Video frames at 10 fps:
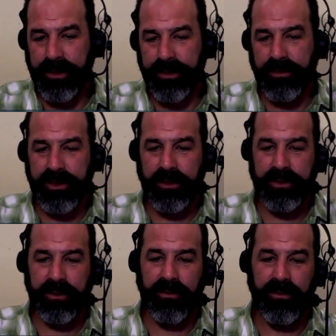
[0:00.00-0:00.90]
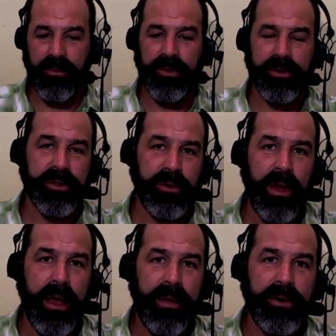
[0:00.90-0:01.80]
And there's mm-hmm. no sort of there's no
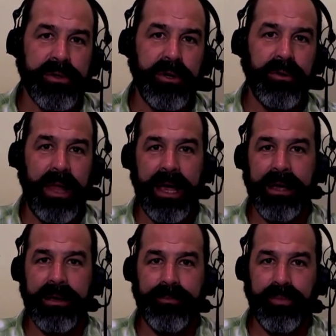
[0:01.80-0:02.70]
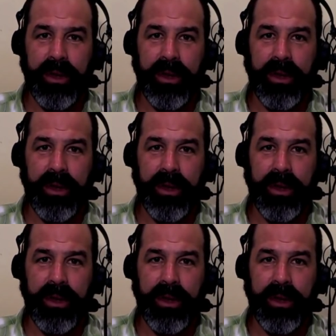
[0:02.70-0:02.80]
there's no like